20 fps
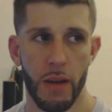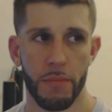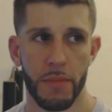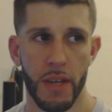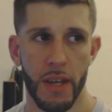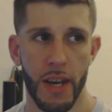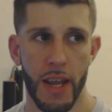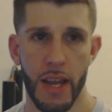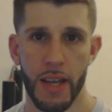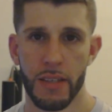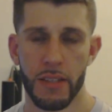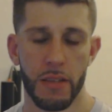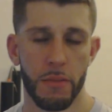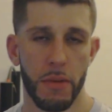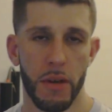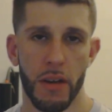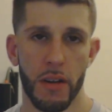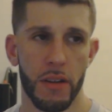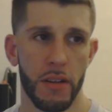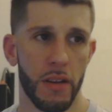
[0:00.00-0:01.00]
I'm not asked
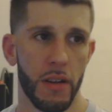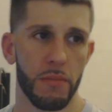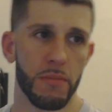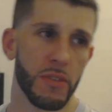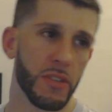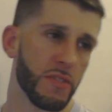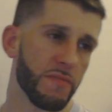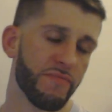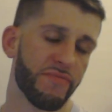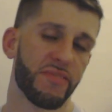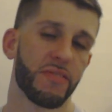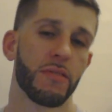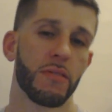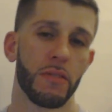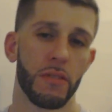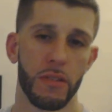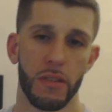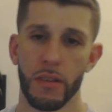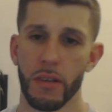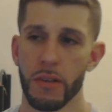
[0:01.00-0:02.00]
about it. I'm just
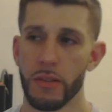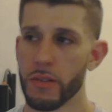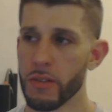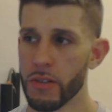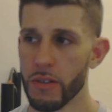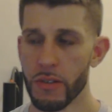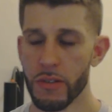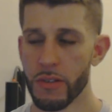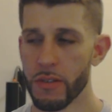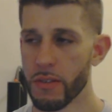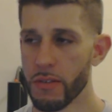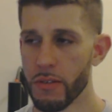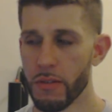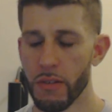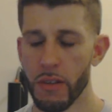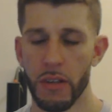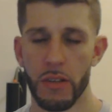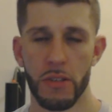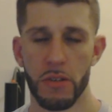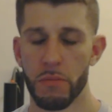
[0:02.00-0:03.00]
let's
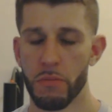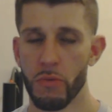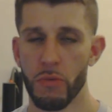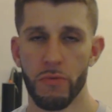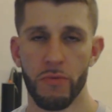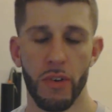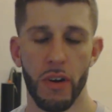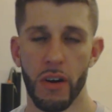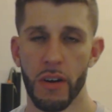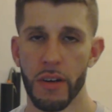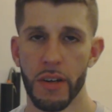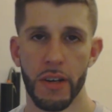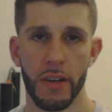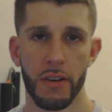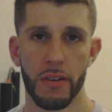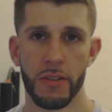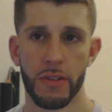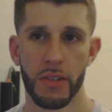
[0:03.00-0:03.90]
move on here.